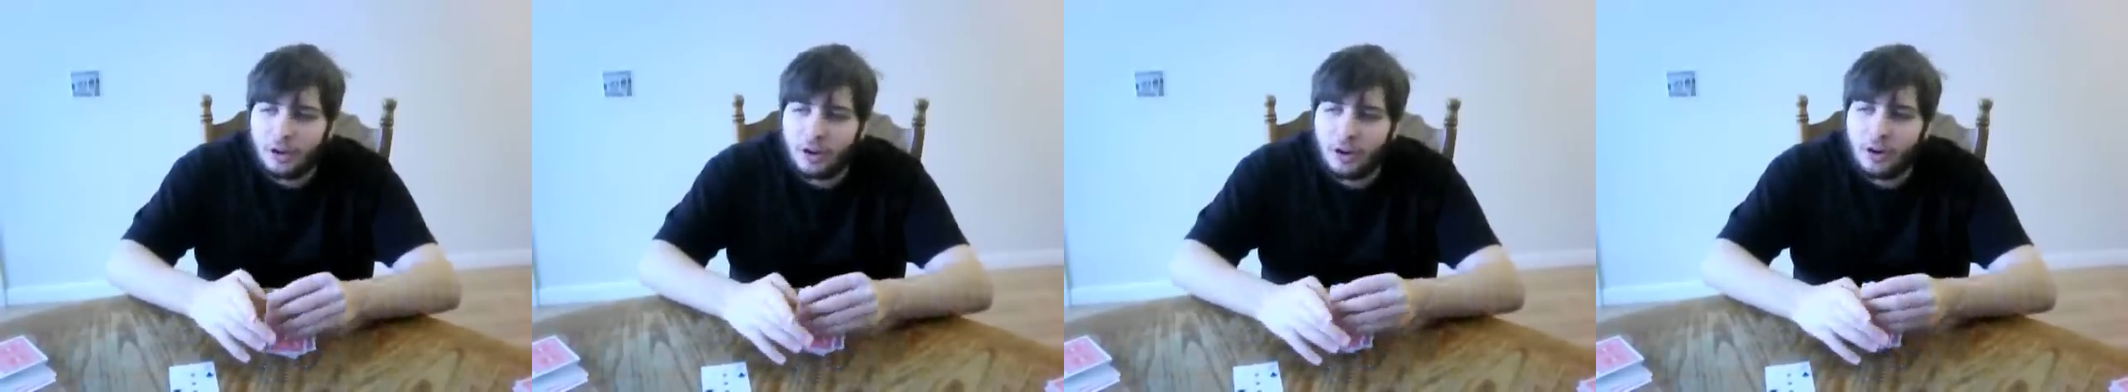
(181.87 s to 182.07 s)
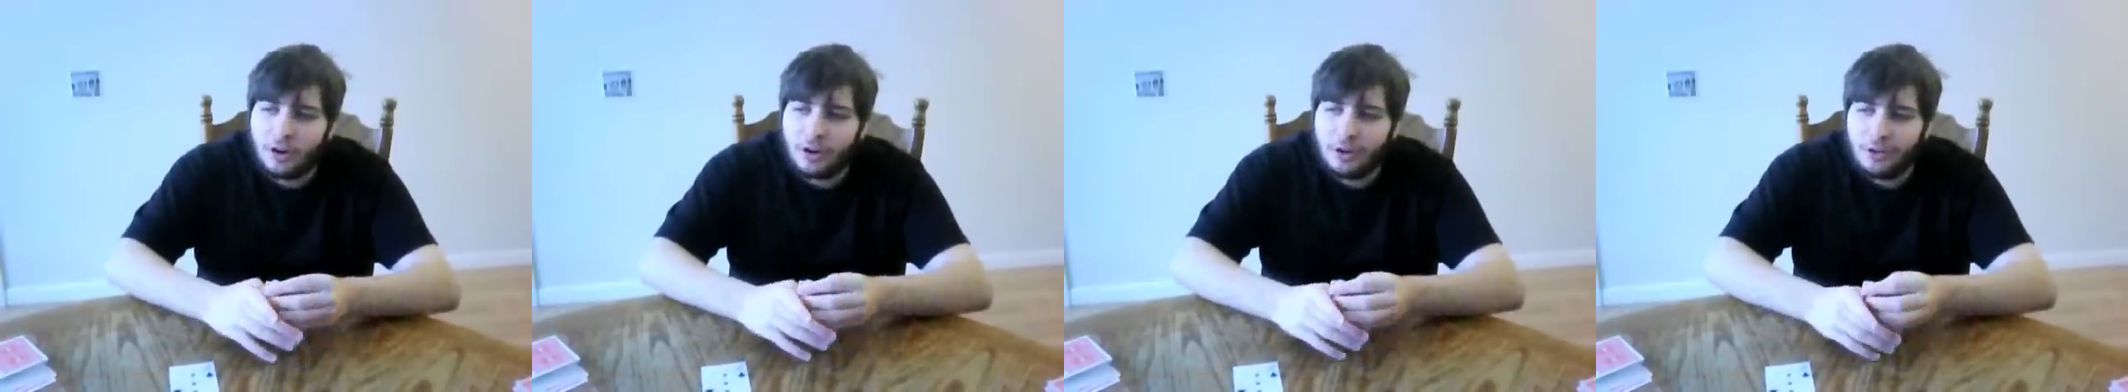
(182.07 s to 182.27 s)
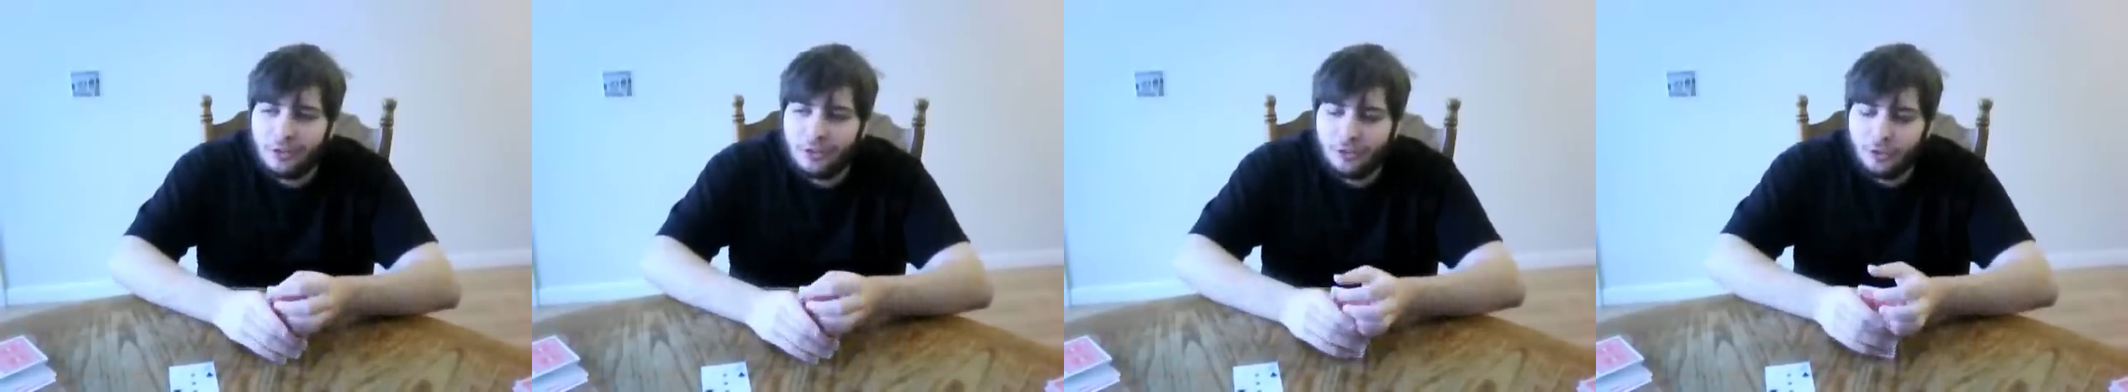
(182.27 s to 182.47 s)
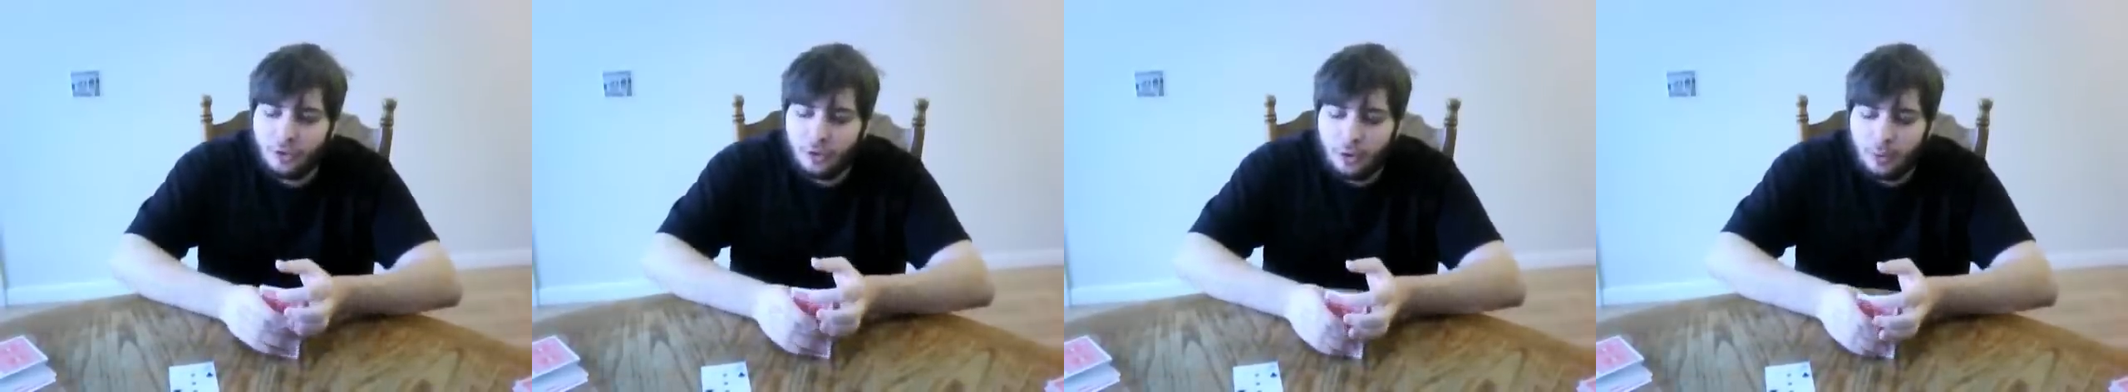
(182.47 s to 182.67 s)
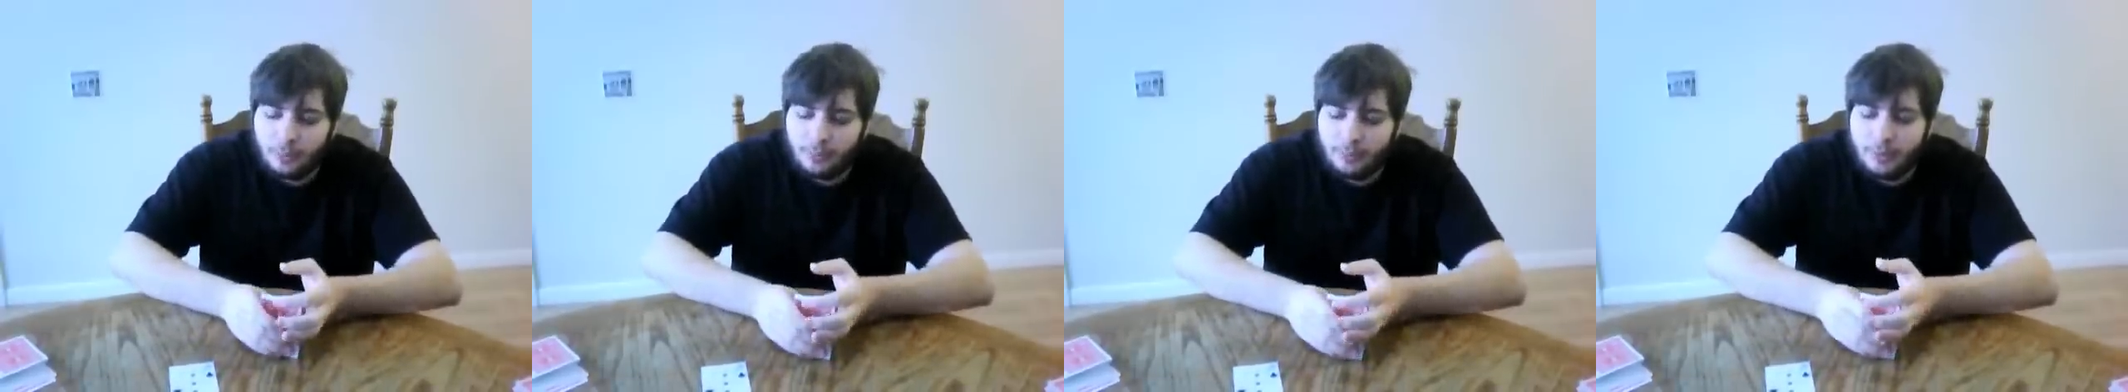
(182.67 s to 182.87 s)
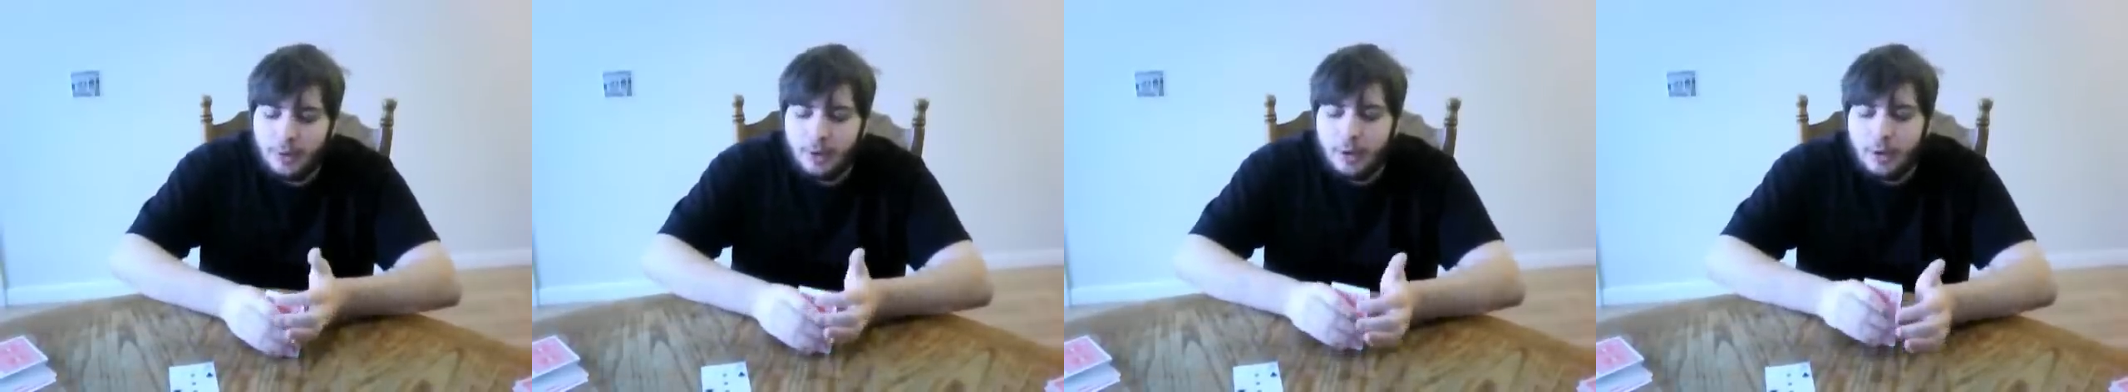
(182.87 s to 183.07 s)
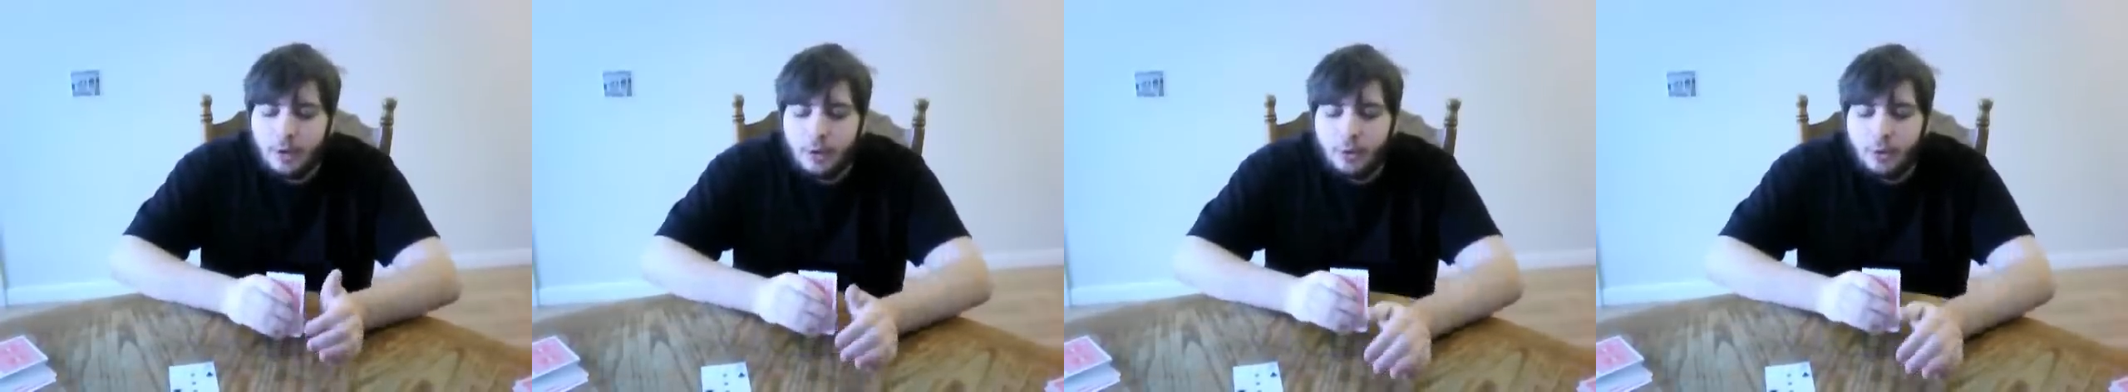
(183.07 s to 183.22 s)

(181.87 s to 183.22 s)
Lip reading: a card from